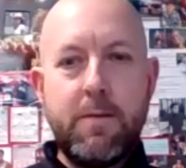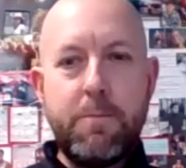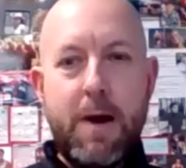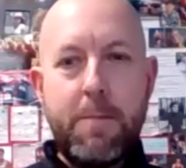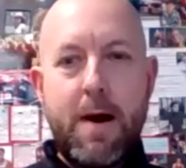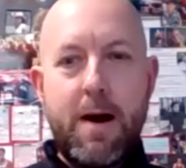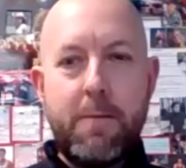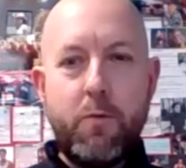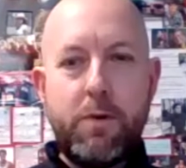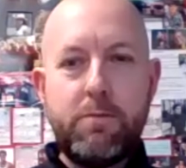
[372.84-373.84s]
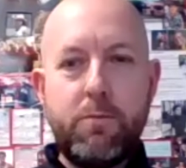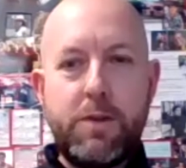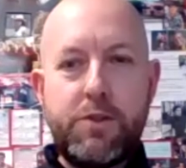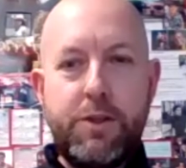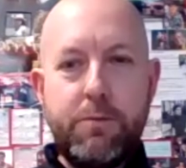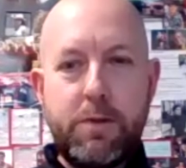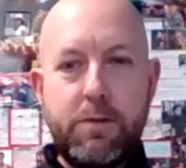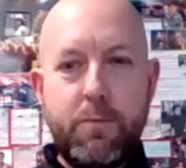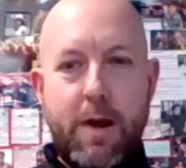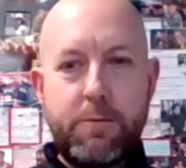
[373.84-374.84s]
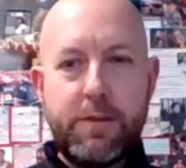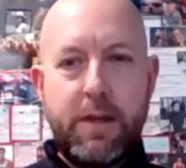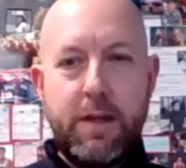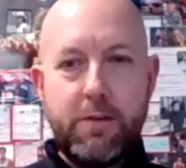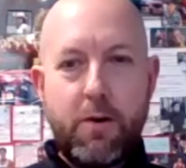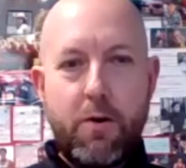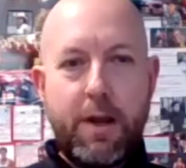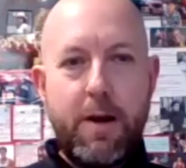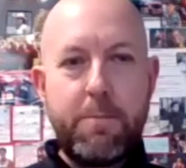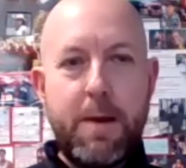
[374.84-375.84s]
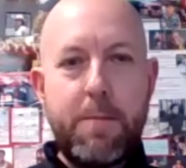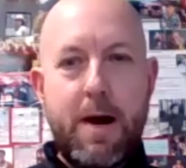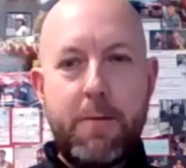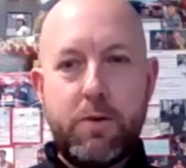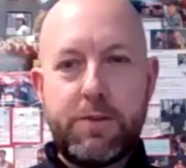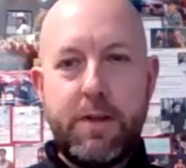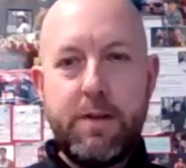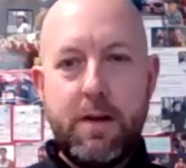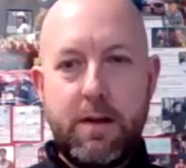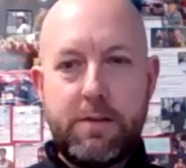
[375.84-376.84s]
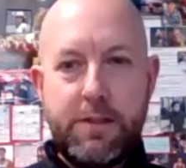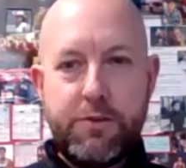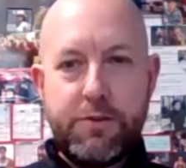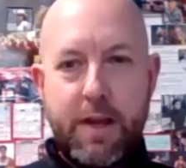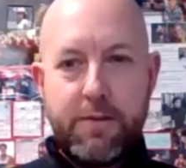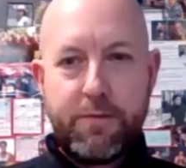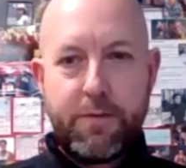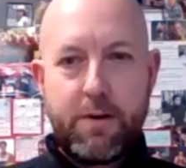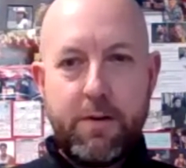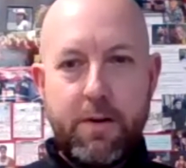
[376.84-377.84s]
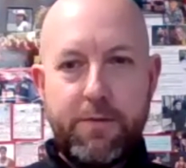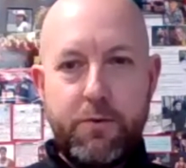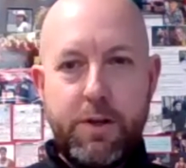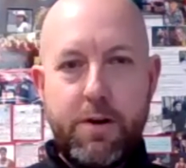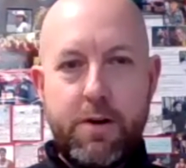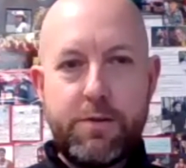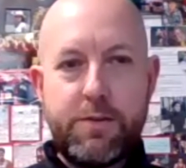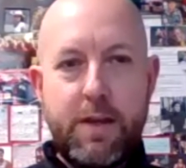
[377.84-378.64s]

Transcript: my mom, when when she was when I was a kid growing up, my mom was an, a teacher's aide for a, a few years,